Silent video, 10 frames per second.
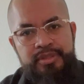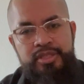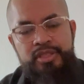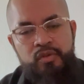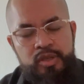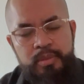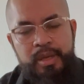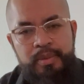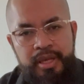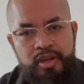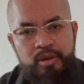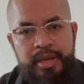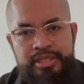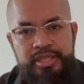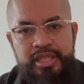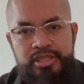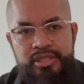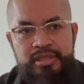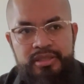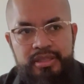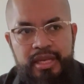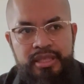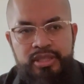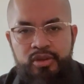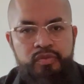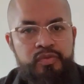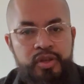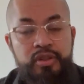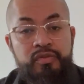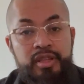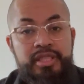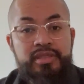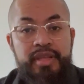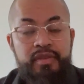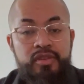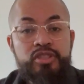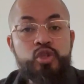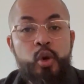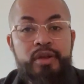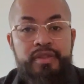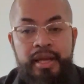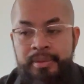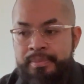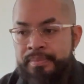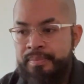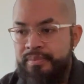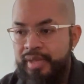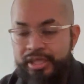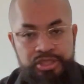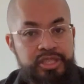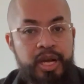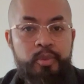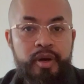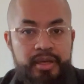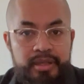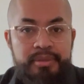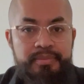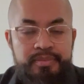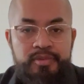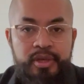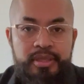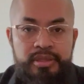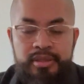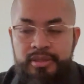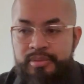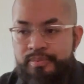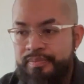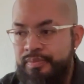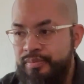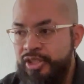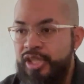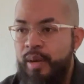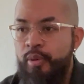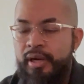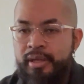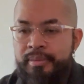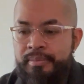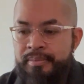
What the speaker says: See yourself with the baby in your imagination and know, feel the feelings of that, feel the joy of that. And she pregnant, right? She got pregnant.